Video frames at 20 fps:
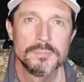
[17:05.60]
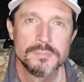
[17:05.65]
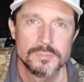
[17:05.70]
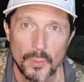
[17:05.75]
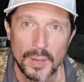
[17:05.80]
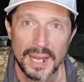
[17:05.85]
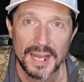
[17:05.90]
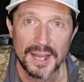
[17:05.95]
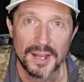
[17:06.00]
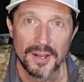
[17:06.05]

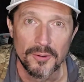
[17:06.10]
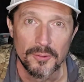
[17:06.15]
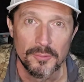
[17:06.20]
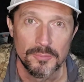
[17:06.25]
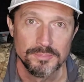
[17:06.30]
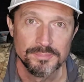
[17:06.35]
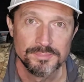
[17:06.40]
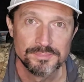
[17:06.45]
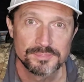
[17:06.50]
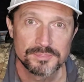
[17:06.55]
Wow.
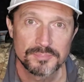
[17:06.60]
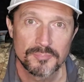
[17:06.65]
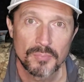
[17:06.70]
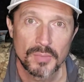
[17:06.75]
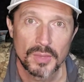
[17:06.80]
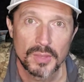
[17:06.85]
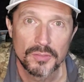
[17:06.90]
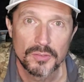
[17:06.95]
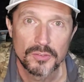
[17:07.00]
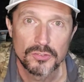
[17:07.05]

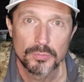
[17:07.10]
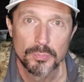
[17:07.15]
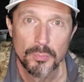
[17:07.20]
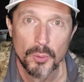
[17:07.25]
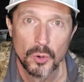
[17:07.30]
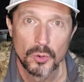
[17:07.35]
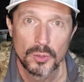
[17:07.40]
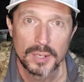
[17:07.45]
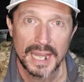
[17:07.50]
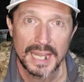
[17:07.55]
The
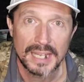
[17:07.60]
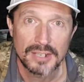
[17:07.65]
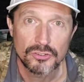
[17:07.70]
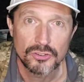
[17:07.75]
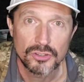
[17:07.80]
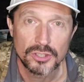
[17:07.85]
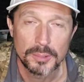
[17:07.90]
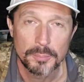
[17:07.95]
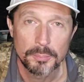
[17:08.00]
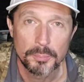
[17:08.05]
smoke
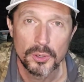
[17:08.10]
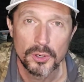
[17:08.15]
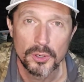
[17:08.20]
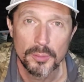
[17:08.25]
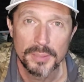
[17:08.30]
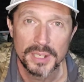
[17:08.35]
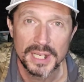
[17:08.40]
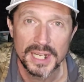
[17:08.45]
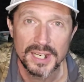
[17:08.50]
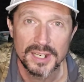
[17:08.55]
actually
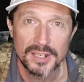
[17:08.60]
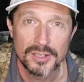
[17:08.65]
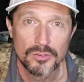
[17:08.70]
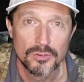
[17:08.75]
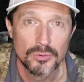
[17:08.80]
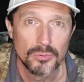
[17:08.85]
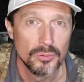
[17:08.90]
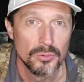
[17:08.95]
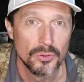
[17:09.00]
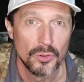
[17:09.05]
permeated
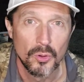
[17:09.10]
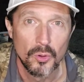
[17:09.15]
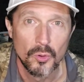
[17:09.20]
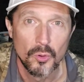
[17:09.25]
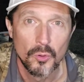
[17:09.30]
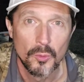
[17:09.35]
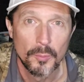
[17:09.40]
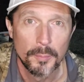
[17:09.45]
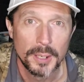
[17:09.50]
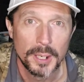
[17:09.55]
through the
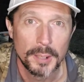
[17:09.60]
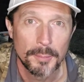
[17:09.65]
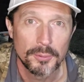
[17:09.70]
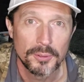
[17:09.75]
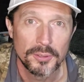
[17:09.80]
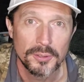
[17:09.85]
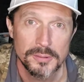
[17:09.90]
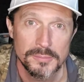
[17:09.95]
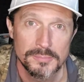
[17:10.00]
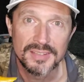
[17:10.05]
whole
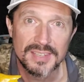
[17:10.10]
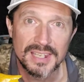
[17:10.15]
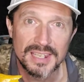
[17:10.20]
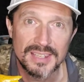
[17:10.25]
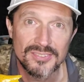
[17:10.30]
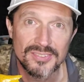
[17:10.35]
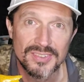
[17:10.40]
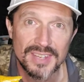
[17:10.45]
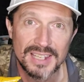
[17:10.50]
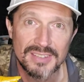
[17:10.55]
pepper. It
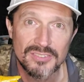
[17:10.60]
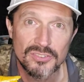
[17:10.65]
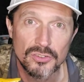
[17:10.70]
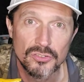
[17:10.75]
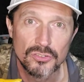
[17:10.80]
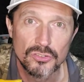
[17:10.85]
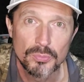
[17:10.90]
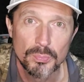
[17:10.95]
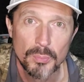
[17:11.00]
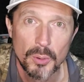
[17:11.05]
tastes nice
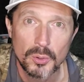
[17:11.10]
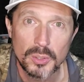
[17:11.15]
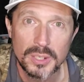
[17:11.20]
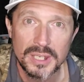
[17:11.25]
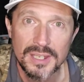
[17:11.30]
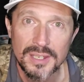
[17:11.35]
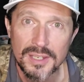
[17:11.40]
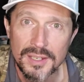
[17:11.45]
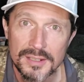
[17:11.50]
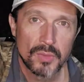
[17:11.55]
and
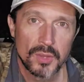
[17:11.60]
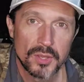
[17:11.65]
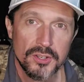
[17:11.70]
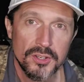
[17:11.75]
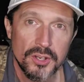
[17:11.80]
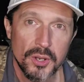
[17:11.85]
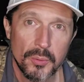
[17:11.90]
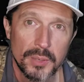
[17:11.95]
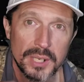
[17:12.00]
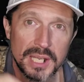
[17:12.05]
smoky. You
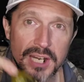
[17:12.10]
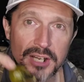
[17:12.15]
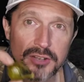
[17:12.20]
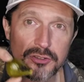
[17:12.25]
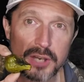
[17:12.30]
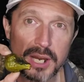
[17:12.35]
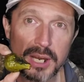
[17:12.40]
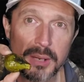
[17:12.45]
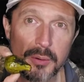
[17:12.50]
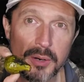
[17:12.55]
know we gotta
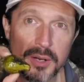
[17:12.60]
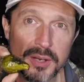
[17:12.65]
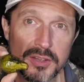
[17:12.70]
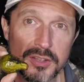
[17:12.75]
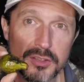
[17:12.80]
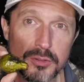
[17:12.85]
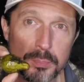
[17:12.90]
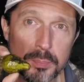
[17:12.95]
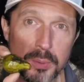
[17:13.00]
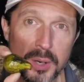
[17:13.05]
try one of
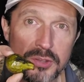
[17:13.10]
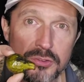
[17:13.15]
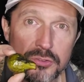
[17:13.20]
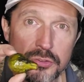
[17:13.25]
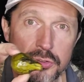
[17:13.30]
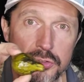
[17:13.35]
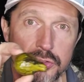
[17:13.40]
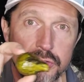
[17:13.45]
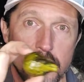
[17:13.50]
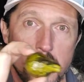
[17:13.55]
these
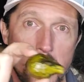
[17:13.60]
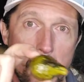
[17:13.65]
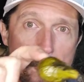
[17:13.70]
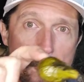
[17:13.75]
Brussels.